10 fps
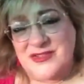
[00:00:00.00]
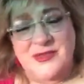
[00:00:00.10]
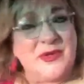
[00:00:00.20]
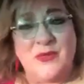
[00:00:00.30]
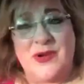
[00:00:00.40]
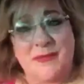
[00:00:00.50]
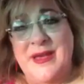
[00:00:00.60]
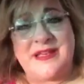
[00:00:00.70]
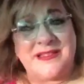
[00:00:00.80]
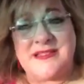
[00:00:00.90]
Do we want to
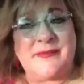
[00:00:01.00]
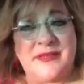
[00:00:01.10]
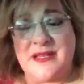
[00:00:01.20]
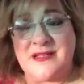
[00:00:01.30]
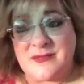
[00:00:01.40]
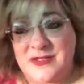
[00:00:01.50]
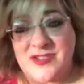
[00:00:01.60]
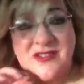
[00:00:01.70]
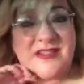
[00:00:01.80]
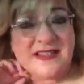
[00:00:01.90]
make it something else when
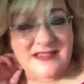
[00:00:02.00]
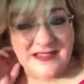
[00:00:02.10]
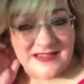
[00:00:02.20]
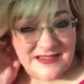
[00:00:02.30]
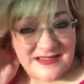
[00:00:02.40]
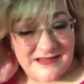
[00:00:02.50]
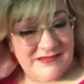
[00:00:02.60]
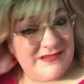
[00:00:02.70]
it's just laziness?